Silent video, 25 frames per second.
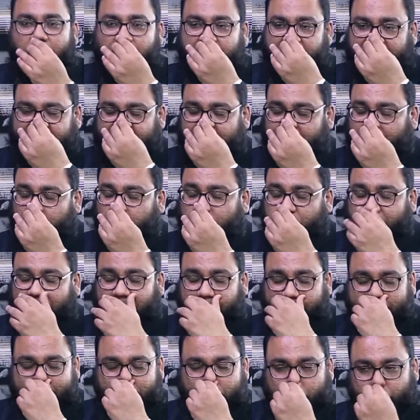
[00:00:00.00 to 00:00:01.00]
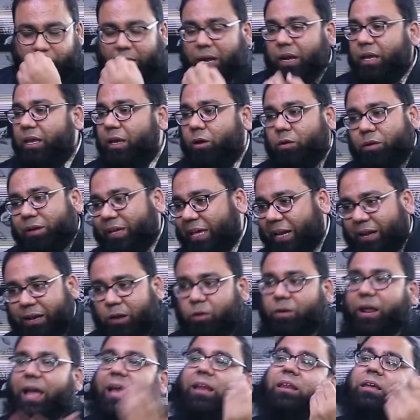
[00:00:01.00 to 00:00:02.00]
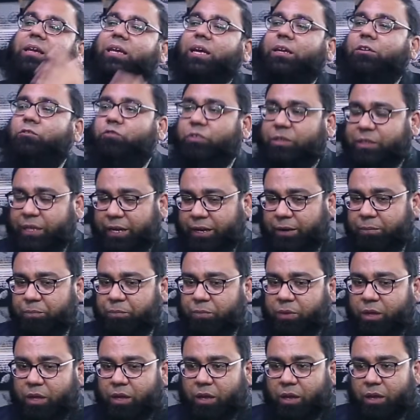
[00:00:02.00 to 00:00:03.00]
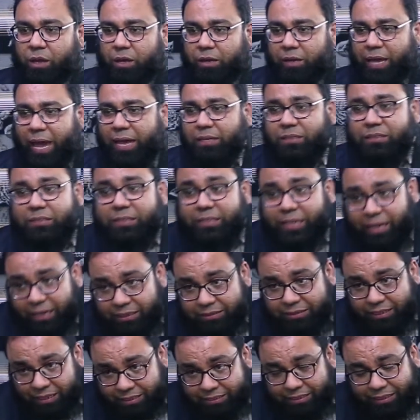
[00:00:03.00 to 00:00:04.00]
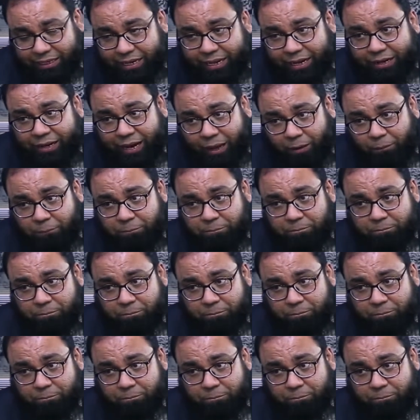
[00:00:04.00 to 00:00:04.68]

or you can go to even Australia or Canada or any country there. Guys, is it clear now?